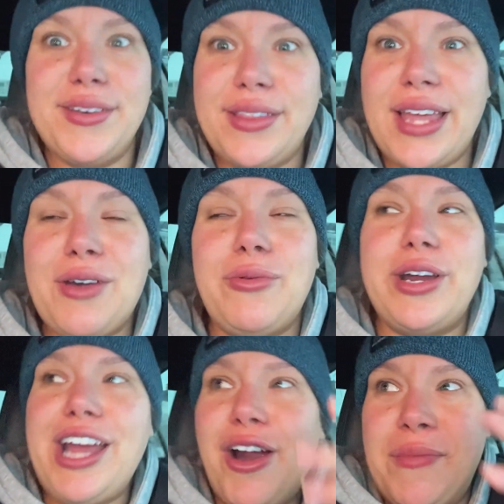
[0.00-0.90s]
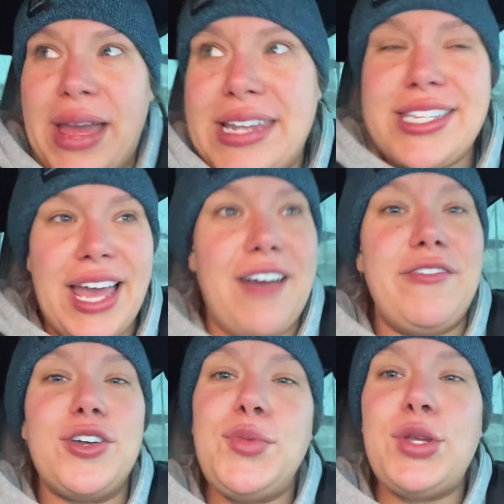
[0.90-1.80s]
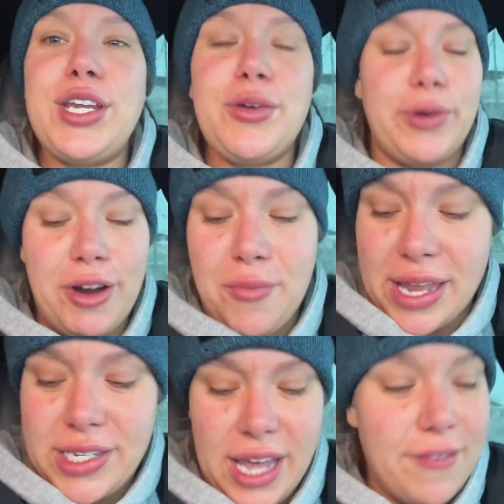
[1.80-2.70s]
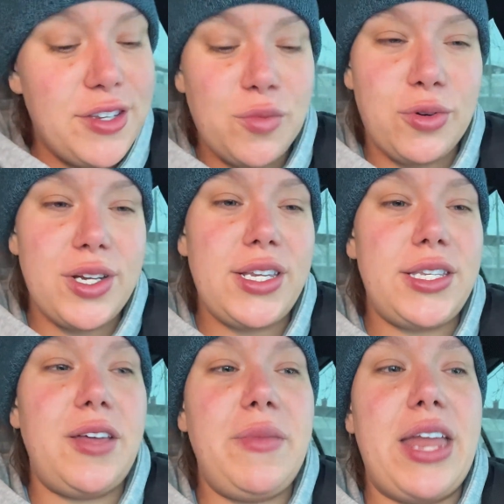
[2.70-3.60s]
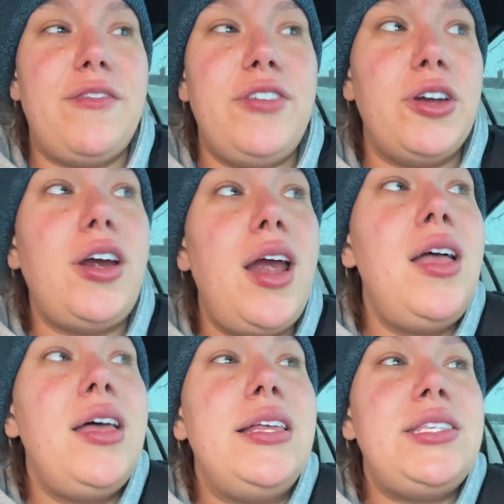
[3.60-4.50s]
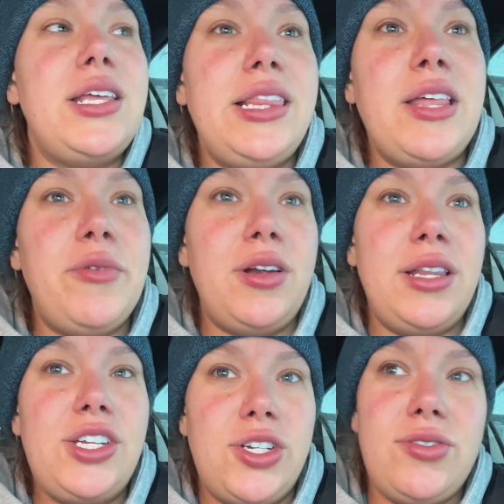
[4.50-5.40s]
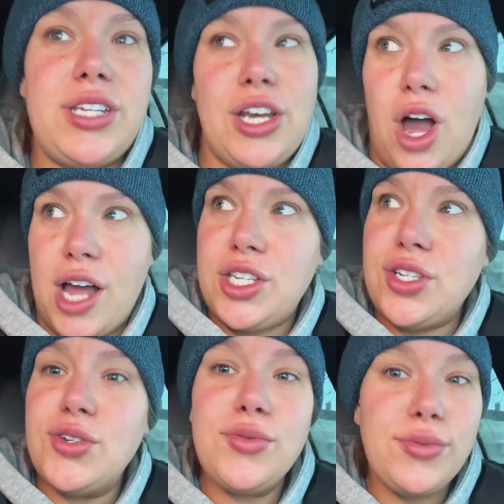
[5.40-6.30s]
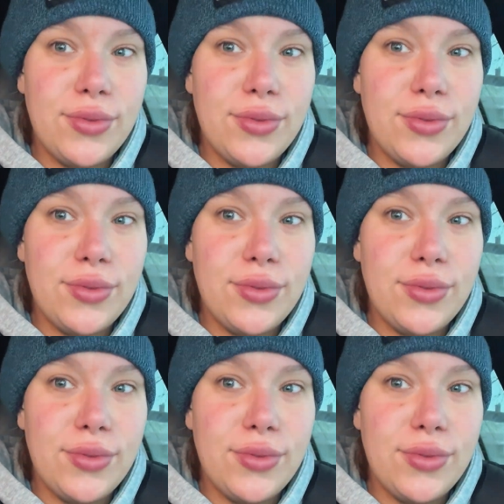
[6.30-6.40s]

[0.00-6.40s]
Like we are meant to have a community. We are meant to have a support system. And if you're deliberately choosing not to,